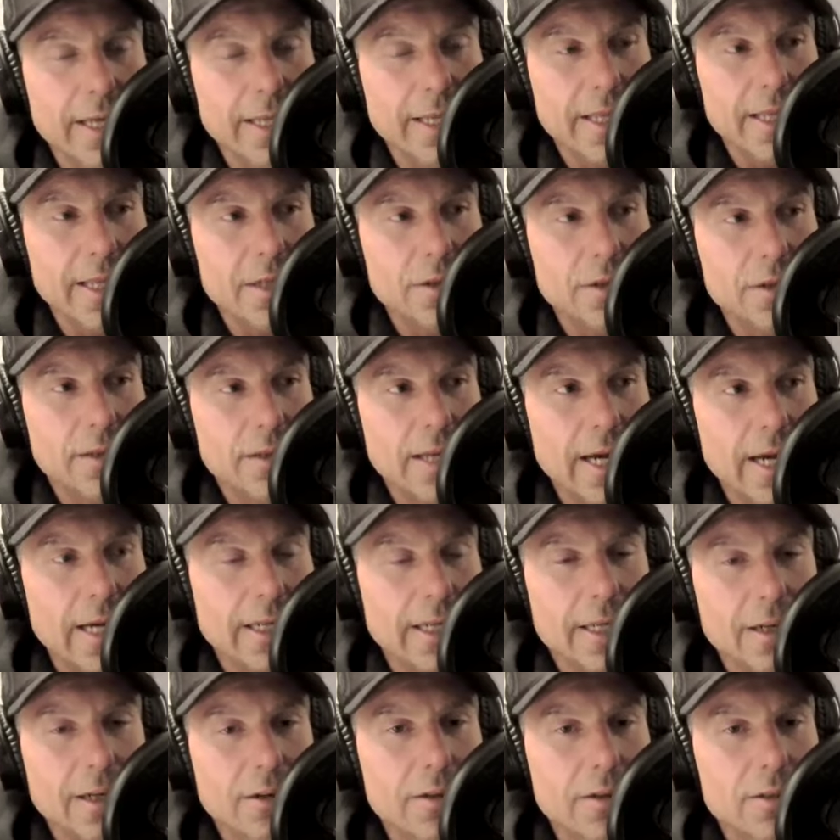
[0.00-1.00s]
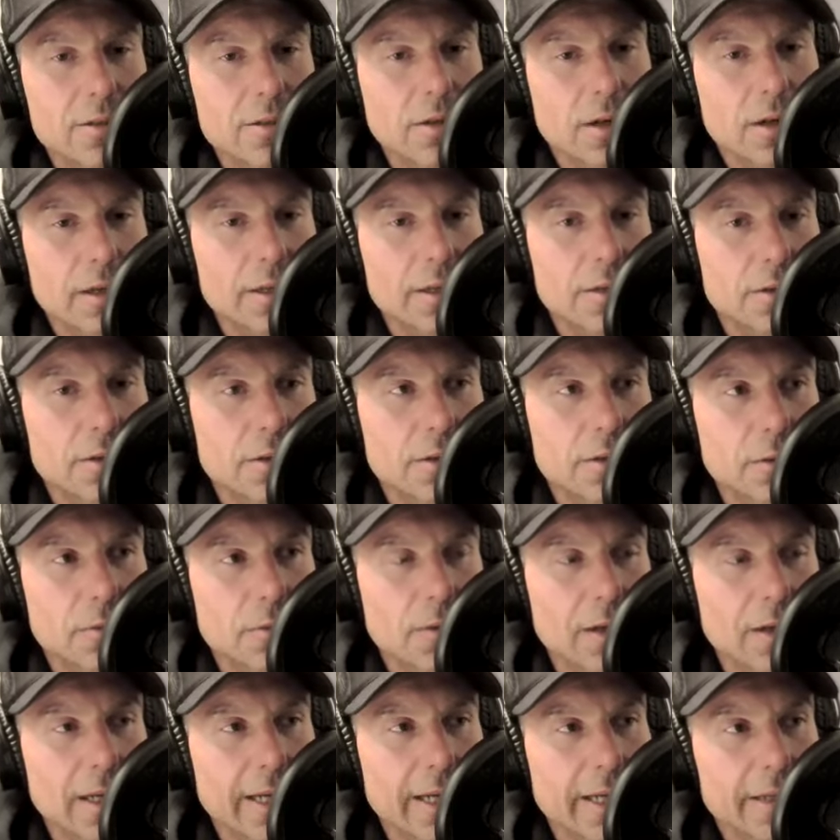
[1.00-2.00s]
And then that carries on to
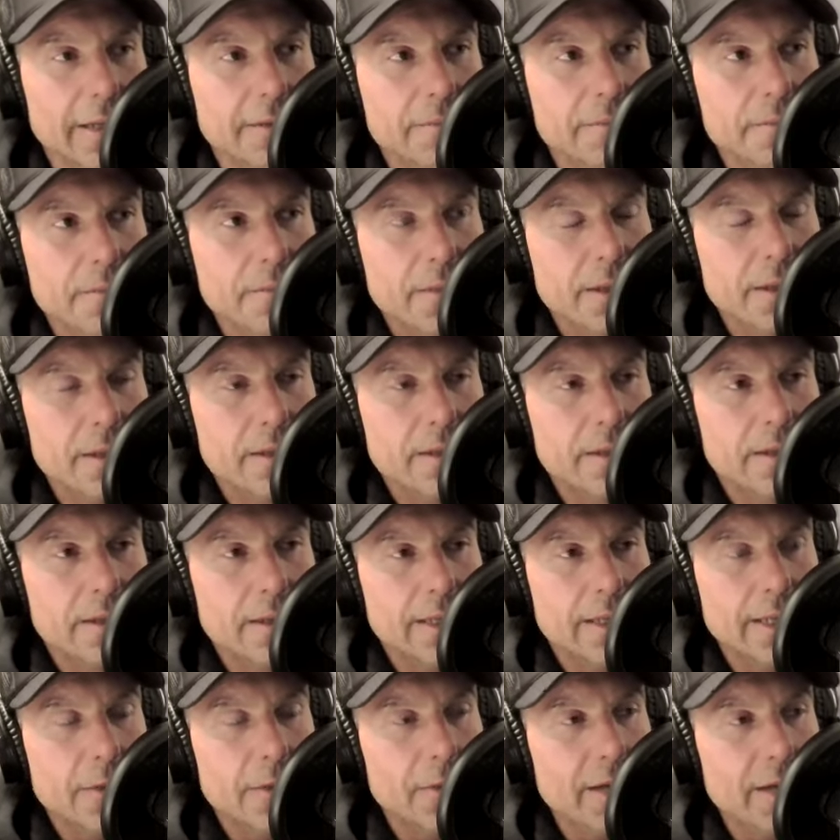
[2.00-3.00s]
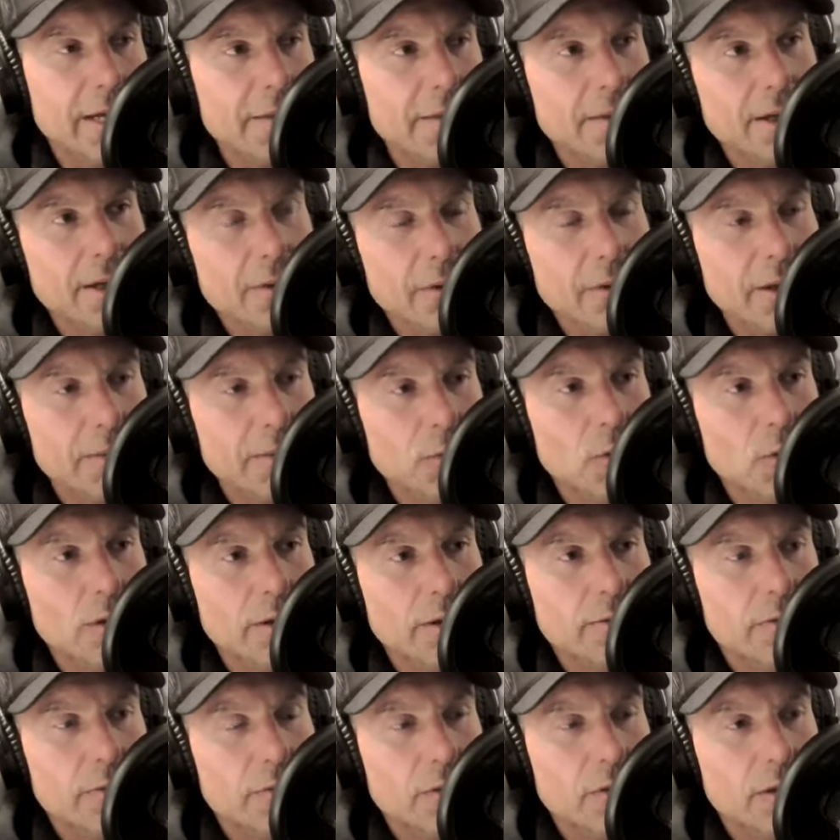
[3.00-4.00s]
where like when I'm
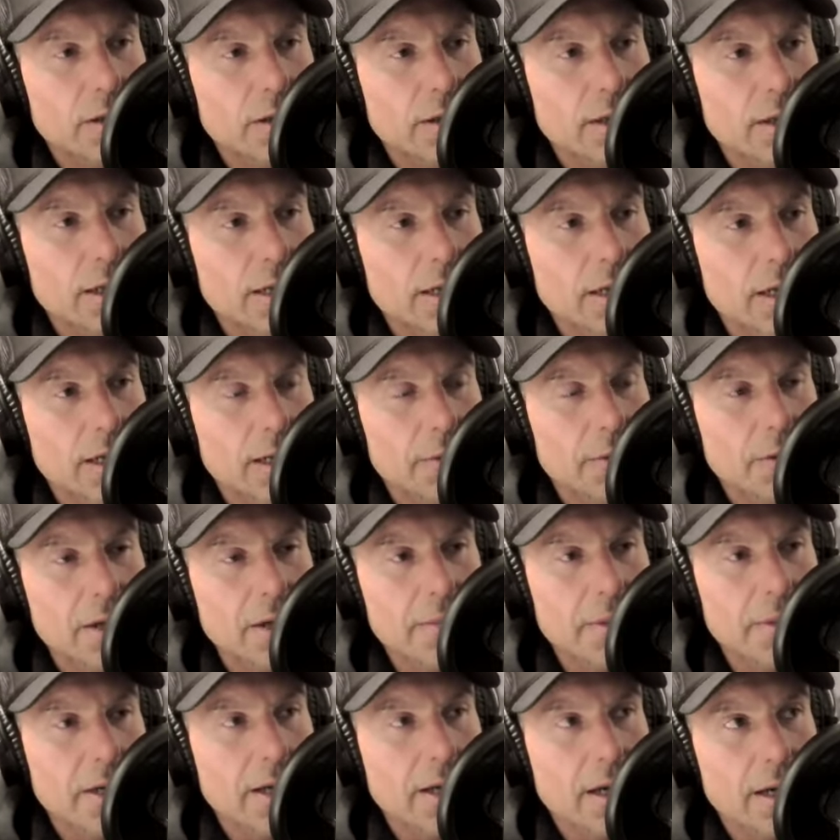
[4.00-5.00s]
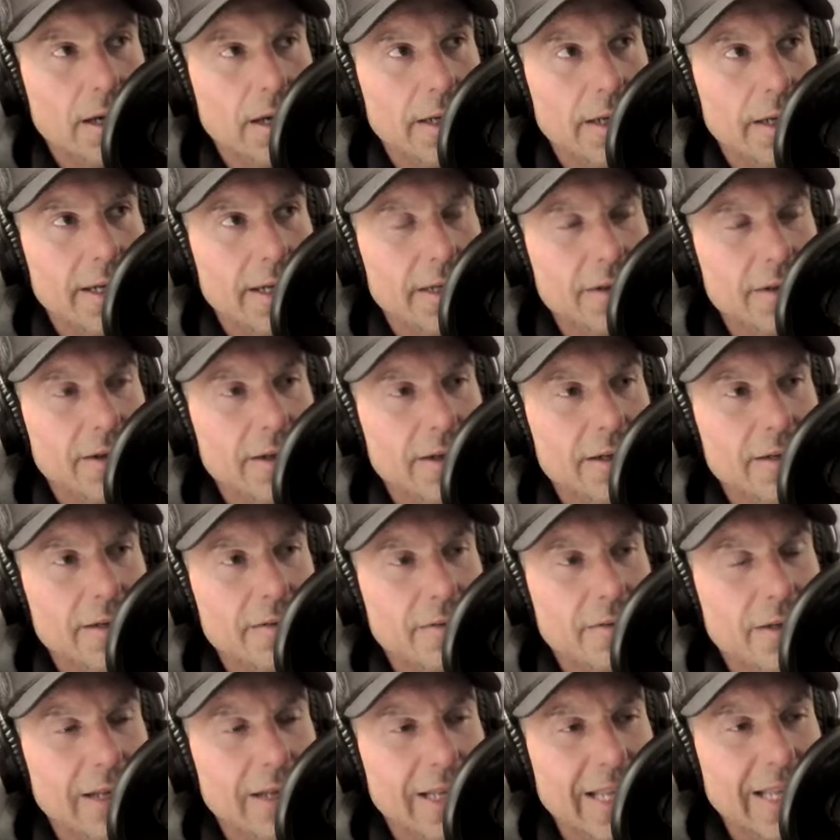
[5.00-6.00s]
going for when I'm on hunt, I don't
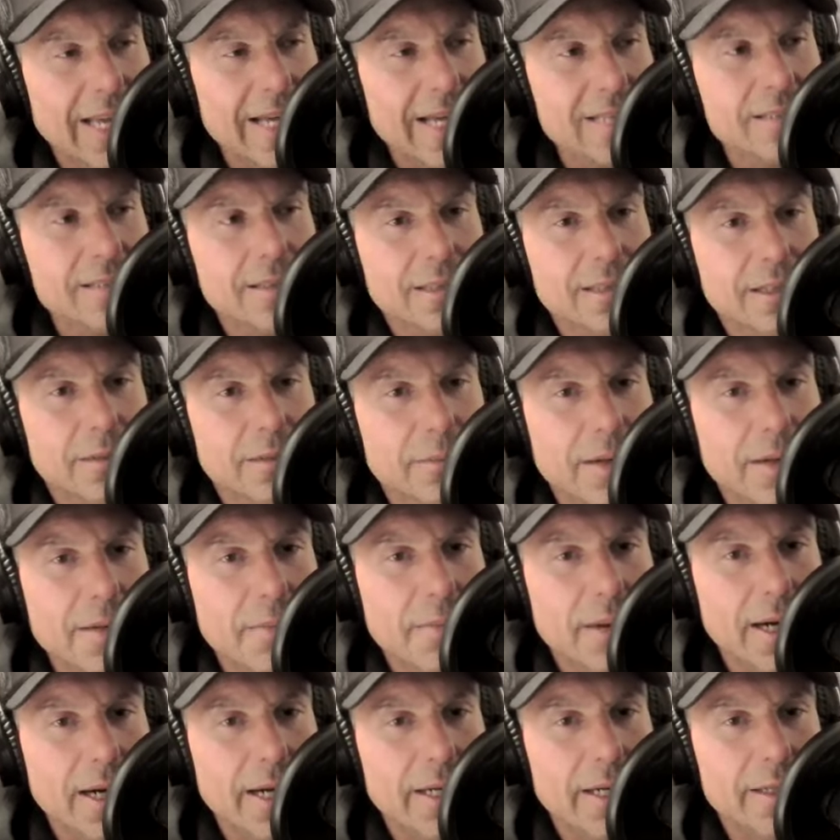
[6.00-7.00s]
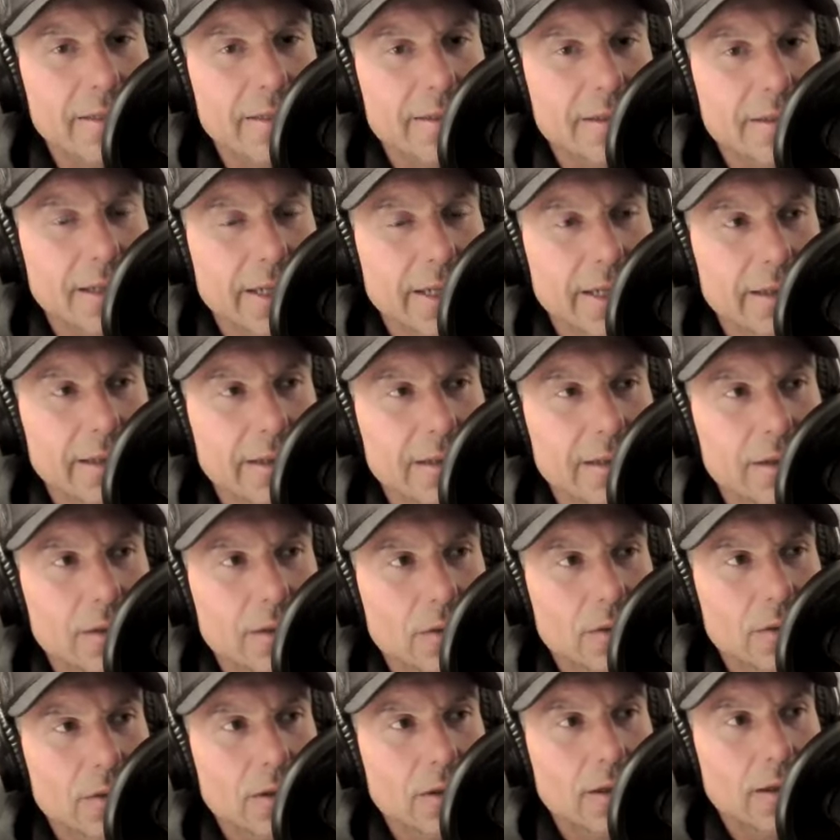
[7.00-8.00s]
the last thing on my mind is like
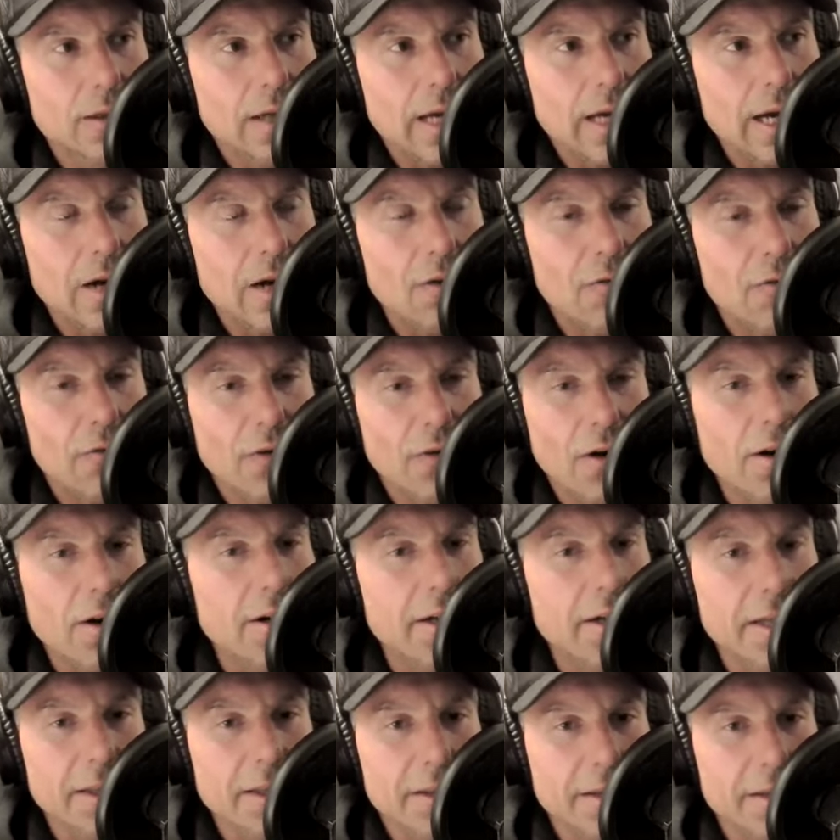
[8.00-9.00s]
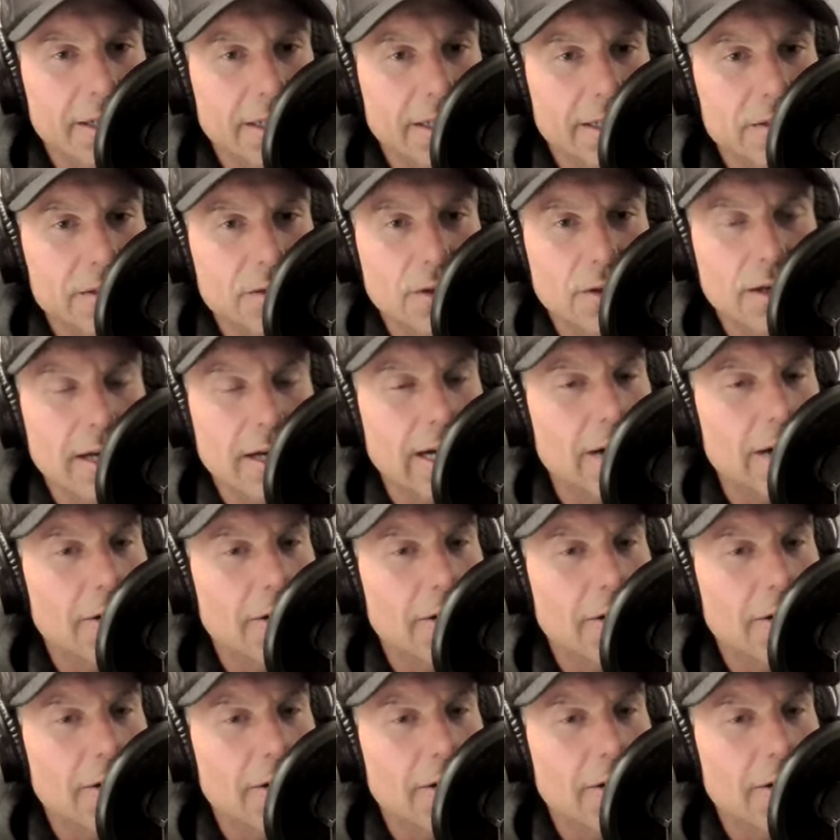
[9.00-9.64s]
how far anything is or how